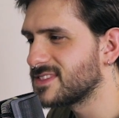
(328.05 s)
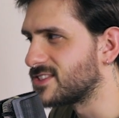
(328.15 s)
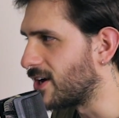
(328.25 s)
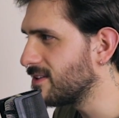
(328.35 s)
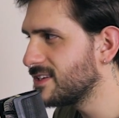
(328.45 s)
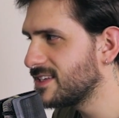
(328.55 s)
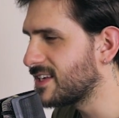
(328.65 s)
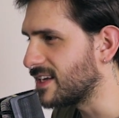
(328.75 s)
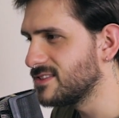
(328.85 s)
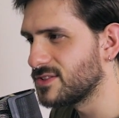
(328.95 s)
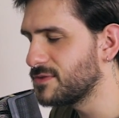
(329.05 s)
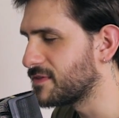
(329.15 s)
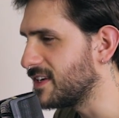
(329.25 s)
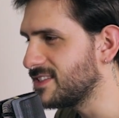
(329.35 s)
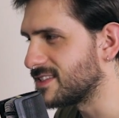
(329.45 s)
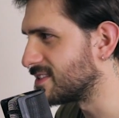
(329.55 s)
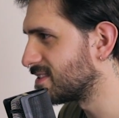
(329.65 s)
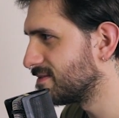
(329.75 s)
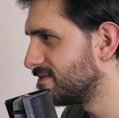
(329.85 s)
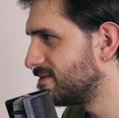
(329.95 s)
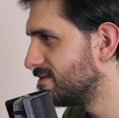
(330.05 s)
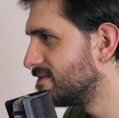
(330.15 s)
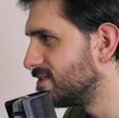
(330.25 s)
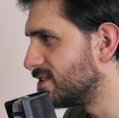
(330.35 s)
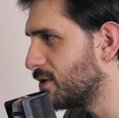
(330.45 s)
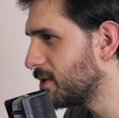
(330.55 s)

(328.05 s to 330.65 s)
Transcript: DALL-E can do faces. No